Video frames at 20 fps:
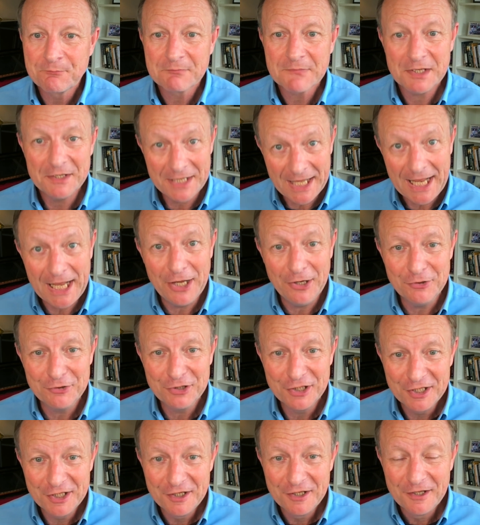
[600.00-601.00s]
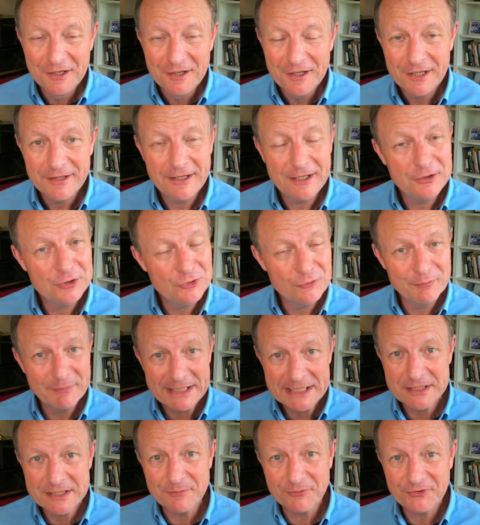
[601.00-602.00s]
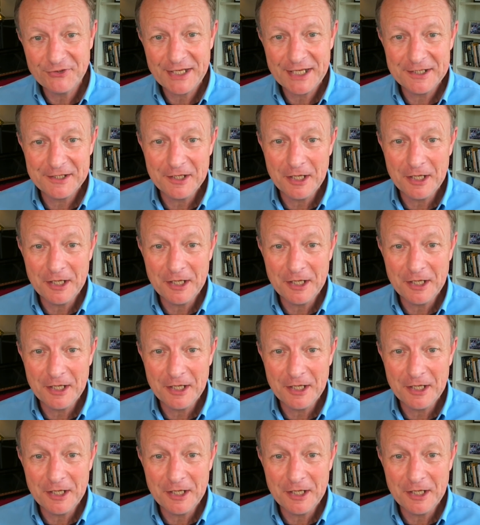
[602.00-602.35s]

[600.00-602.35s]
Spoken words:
Now, that you've made them stand